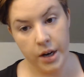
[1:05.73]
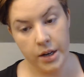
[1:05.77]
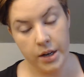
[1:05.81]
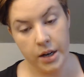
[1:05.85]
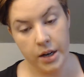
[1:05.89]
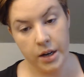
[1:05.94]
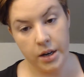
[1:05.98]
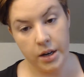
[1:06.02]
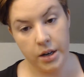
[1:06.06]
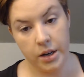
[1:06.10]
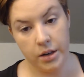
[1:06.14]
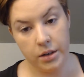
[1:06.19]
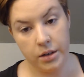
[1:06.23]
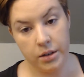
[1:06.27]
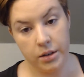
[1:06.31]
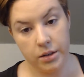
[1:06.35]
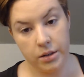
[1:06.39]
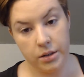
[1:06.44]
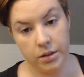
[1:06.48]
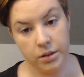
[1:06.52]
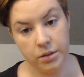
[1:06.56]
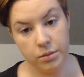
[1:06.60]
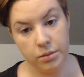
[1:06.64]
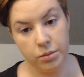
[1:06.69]
at a
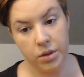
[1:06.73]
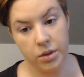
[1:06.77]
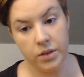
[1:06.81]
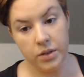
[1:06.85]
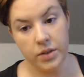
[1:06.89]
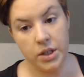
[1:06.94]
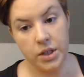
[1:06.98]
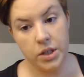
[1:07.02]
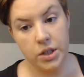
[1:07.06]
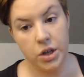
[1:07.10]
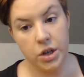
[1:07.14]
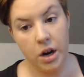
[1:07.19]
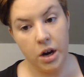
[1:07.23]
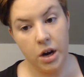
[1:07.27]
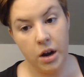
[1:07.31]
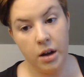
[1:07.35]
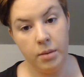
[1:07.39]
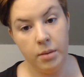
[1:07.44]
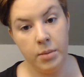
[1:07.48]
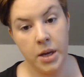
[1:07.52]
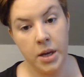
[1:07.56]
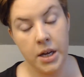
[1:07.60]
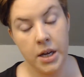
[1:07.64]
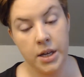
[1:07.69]
previous
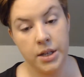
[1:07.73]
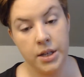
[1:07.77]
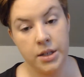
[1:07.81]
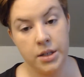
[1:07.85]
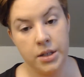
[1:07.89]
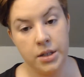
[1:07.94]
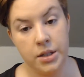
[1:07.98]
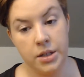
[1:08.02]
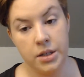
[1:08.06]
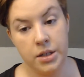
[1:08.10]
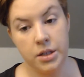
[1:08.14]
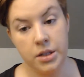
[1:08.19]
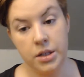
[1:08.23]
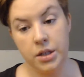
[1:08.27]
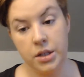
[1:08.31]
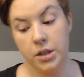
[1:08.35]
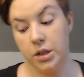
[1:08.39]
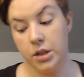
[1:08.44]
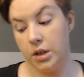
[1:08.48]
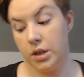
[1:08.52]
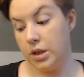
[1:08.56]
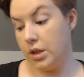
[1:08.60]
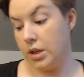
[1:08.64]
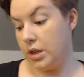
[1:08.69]
job, and
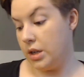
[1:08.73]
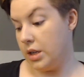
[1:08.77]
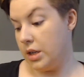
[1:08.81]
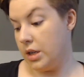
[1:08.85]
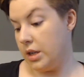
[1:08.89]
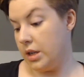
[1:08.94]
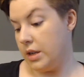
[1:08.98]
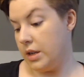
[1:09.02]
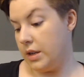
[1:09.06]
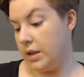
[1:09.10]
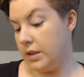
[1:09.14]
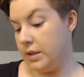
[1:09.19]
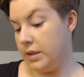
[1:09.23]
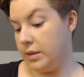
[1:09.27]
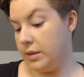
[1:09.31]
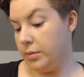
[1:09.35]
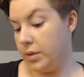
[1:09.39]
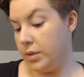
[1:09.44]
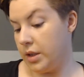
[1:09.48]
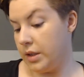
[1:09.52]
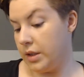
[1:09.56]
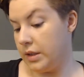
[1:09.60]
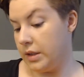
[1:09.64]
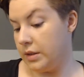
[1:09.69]
it is
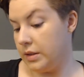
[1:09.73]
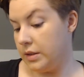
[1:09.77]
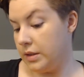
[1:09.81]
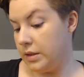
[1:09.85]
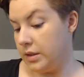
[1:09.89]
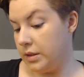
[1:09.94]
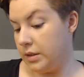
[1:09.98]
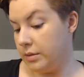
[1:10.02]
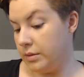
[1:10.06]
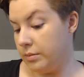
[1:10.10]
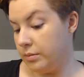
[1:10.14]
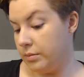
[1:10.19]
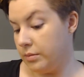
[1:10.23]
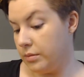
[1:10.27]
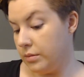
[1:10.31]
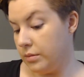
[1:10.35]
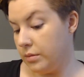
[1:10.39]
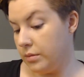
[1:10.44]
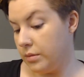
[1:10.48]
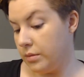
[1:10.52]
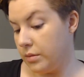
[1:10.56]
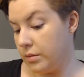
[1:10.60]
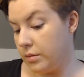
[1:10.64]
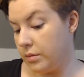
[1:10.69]
something that's
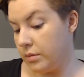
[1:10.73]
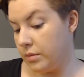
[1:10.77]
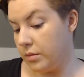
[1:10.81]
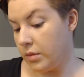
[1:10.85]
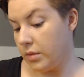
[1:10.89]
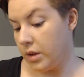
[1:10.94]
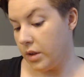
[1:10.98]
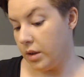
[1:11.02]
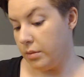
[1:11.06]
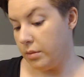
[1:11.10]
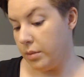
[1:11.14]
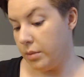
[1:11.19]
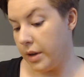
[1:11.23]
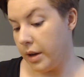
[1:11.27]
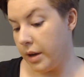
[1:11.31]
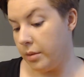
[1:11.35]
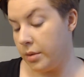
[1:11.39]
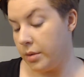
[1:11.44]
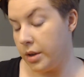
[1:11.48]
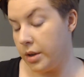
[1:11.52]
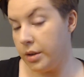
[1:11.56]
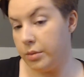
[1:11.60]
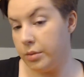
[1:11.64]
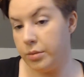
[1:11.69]
become
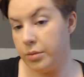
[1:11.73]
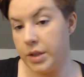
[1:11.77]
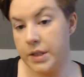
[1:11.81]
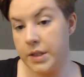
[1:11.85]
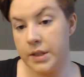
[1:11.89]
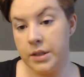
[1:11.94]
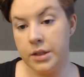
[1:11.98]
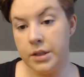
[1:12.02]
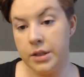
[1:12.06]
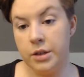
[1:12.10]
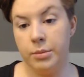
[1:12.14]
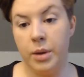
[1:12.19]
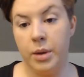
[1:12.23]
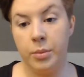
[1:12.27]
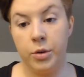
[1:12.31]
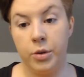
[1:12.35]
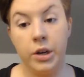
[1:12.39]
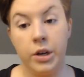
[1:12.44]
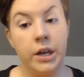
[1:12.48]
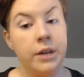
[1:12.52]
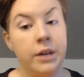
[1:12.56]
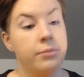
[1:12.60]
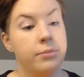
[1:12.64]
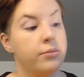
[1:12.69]
a pleasant little
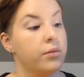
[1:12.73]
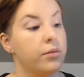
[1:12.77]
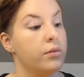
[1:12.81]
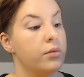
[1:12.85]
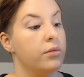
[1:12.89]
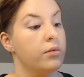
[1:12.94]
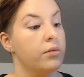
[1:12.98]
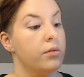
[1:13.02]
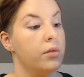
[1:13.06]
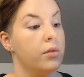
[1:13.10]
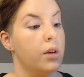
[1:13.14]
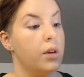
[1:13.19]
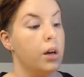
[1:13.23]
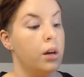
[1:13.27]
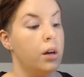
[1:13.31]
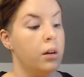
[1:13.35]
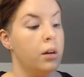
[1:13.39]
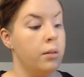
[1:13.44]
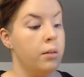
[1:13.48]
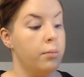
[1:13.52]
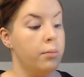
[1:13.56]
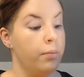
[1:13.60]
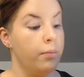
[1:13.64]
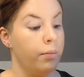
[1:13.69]
memory
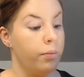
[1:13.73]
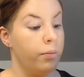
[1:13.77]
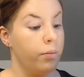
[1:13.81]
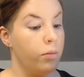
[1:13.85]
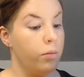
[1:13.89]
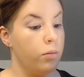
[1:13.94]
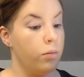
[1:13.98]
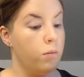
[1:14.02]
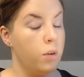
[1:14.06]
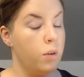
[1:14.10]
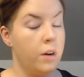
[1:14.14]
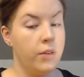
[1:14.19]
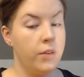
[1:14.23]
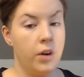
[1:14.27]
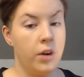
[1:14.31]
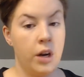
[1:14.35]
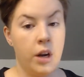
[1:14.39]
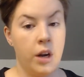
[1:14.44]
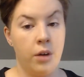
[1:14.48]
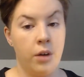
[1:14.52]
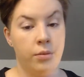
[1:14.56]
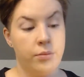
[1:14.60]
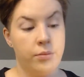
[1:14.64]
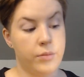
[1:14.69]
wherever I
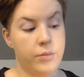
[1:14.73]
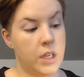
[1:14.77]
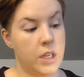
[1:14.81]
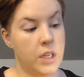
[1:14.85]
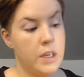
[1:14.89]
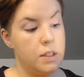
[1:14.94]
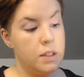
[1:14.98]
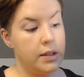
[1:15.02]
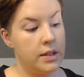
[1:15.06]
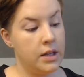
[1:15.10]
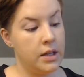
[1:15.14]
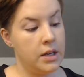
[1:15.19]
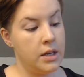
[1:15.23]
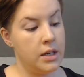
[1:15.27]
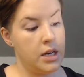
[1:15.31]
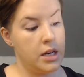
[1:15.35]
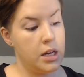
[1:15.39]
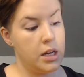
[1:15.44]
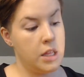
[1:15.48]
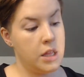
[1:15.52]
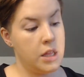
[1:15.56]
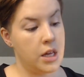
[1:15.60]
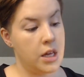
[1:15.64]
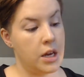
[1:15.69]
go. And it's a
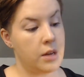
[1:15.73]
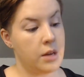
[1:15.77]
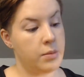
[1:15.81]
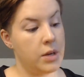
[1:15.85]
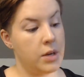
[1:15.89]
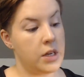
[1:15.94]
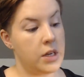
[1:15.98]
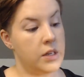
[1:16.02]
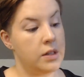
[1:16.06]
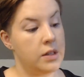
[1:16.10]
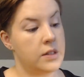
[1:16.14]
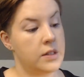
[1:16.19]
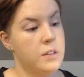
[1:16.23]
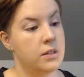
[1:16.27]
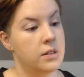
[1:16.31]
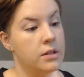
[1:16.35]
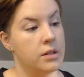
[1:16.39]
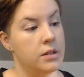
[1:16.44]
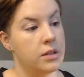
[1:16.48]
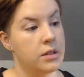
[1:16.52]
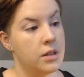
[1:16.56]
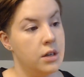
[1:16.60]
neat thing because